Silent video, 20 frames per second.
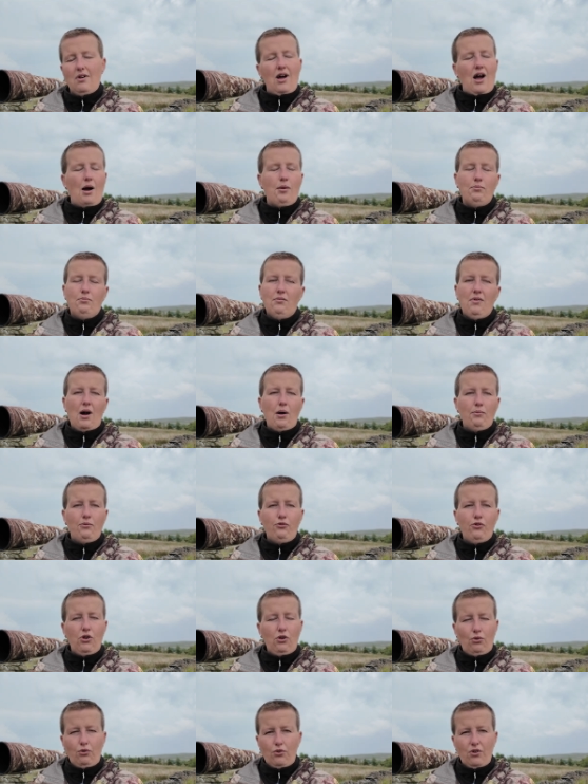I'm
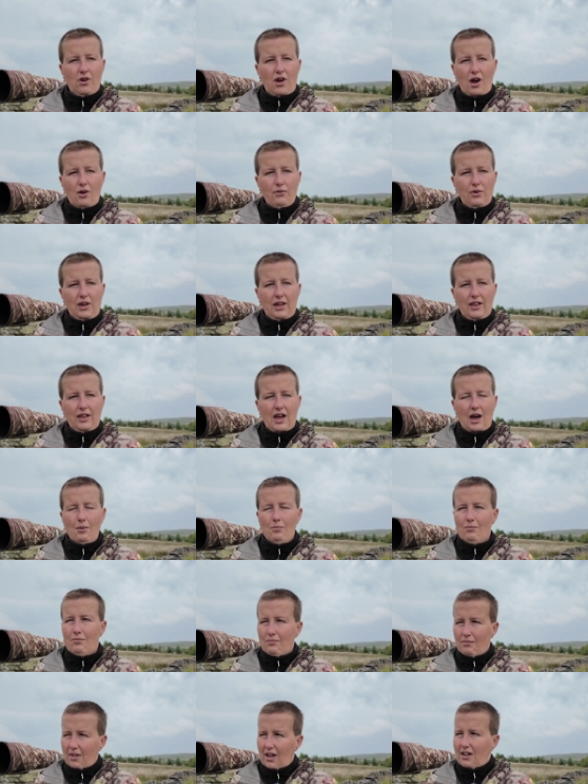thrilled. I really am.
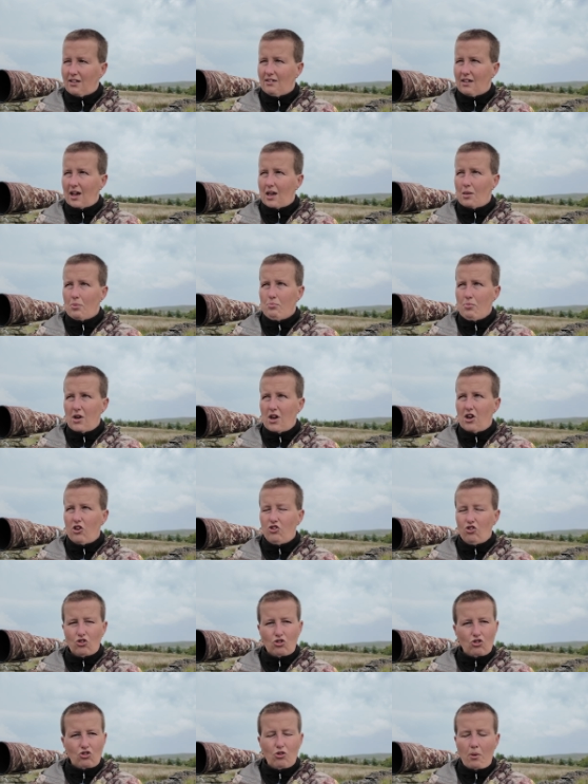Like I say,
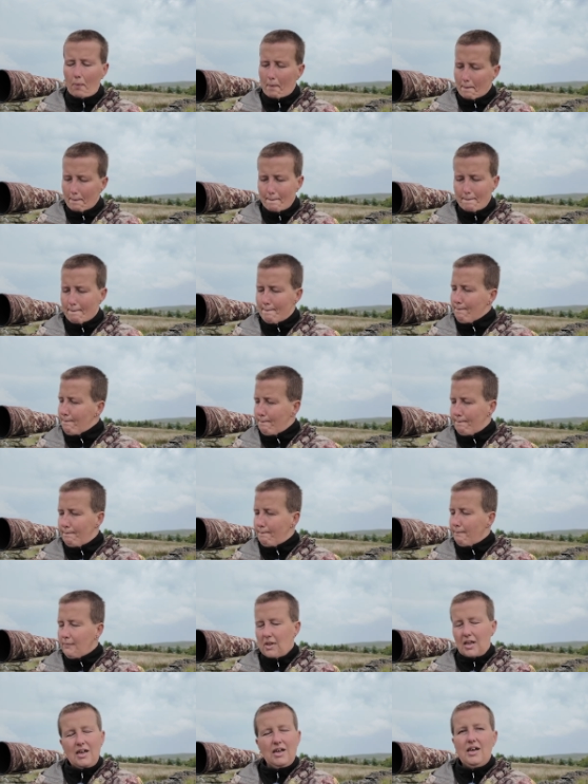patience.
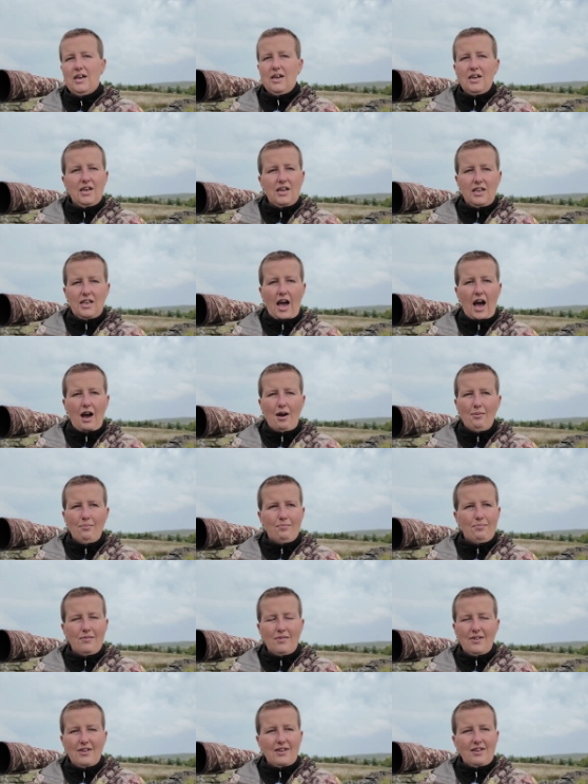Yeah,
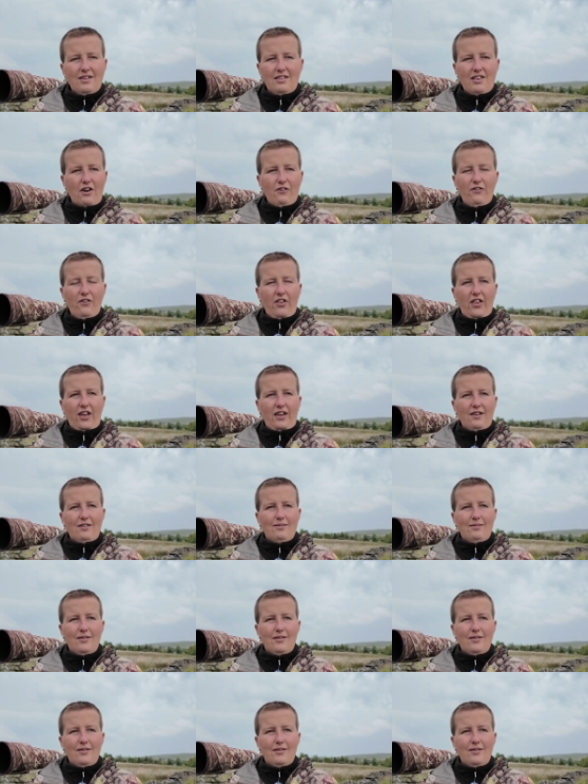definitely.